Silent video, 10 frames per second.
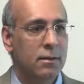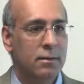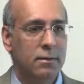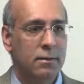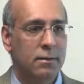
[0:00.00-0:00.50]

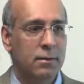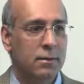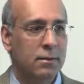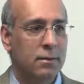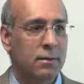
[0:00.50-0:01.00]
Is that a
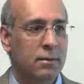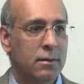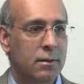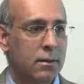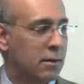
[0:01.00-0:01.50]
laser
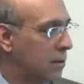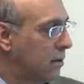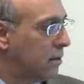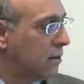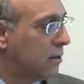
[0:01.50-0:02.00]
you're
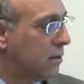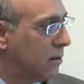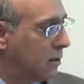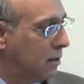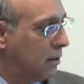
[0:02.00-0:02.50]
using on the
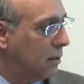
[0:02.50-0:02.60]
ice?